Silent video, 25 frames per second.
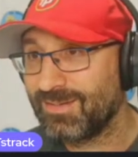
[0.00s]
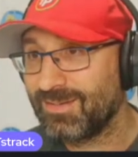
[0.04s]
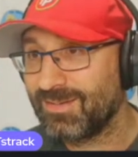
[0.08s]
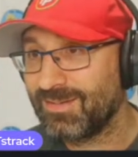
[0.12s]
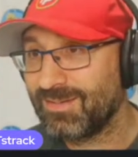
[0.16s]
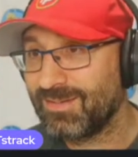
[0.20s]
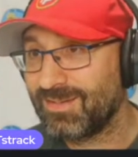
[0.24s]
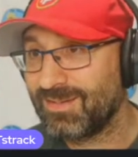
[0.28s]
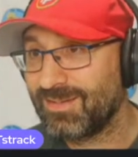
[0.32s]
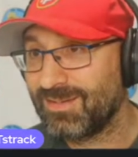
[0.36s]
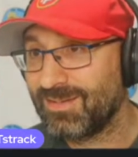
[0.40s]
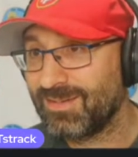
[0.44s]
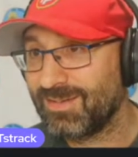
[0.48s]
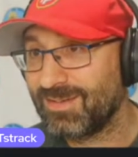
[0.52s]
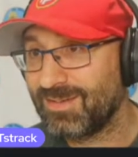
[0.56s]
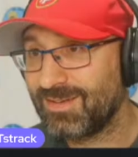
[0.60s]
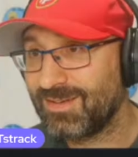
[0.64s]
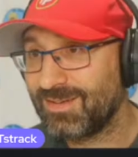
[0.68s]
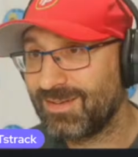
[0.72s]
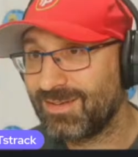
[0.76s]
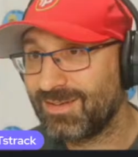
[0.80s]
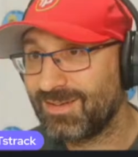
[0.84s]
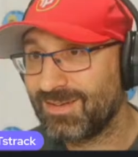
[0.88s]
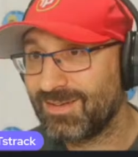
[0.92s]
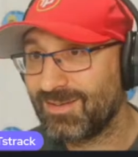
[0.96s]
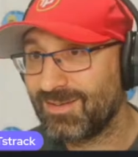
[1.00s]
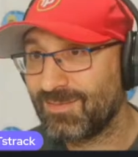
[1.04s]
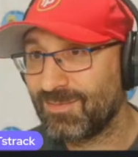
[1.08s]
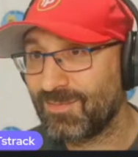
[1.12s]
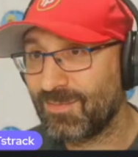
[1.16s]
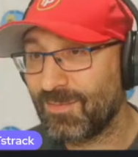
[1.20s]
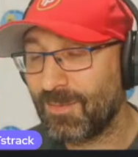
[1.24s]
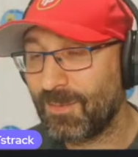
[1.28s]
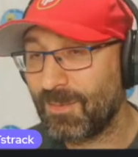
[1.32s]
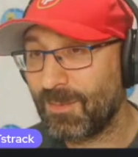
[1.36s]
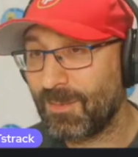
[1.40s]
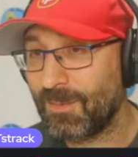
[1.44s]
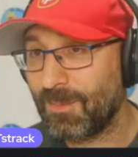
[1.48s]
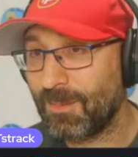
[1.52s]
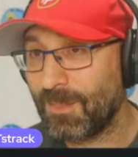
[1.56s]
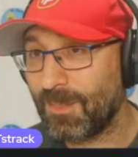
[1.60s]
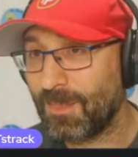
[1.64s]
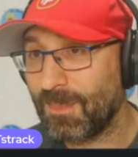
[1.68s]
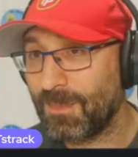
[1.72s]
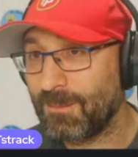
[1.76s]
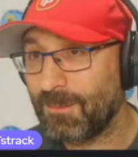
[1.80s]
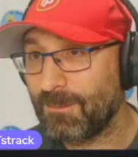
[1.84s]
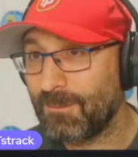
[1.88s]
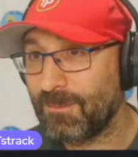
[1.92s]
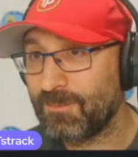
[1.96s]
I think we take Pat
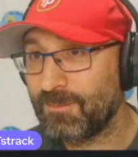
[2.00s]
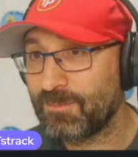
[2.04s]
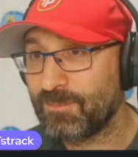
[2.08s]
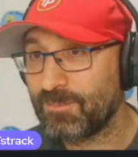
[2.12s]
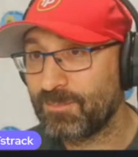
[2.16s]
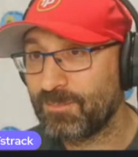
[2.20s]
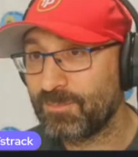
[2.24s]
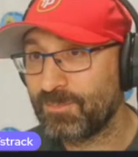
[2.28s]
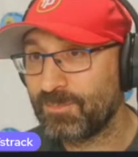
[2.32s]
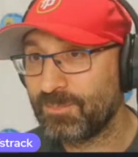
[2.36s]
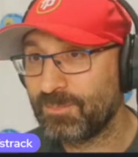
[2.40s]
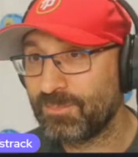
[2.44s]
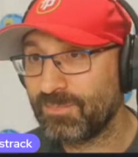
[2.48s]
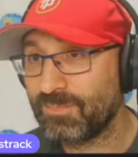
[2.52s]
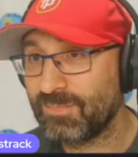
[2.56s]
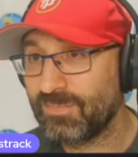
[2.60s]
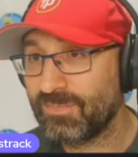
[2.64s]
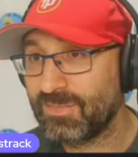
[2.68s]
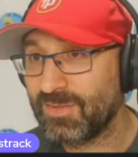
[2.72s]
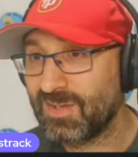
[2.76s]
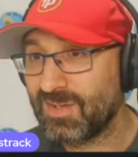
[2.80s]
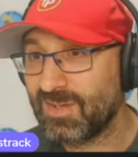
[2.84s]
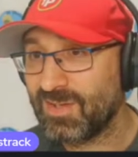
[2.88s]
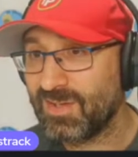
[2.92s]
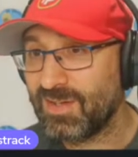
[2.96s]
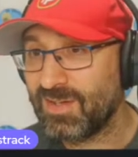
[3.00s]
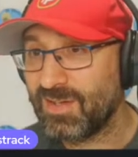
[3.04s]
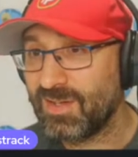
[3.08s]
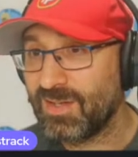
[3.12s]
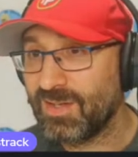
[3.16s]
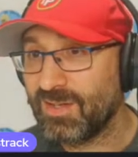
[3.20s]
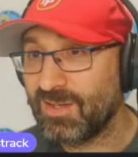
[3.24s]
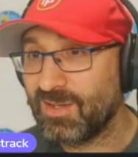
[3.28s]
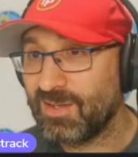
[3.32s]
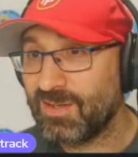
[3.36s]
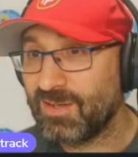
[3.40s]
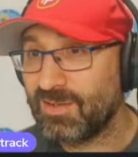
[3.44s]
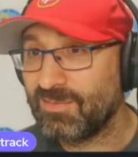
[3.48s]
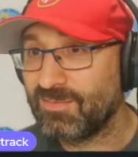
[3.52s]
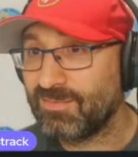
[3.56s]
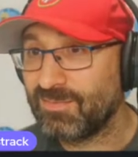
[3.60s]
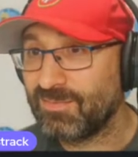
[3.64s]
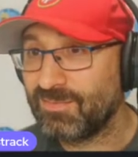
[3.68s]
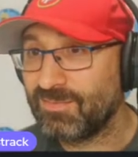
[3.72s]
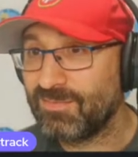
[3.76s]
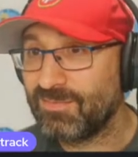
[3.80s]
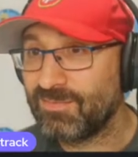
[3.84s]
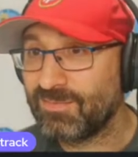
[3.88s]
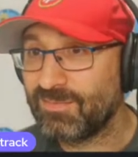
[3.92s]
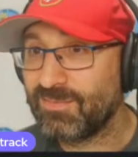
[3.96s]
Freiermuth, I like
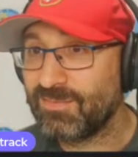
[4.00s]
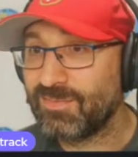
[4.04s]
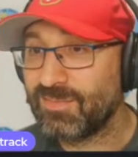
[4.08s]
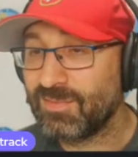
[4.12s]
Freiermuth.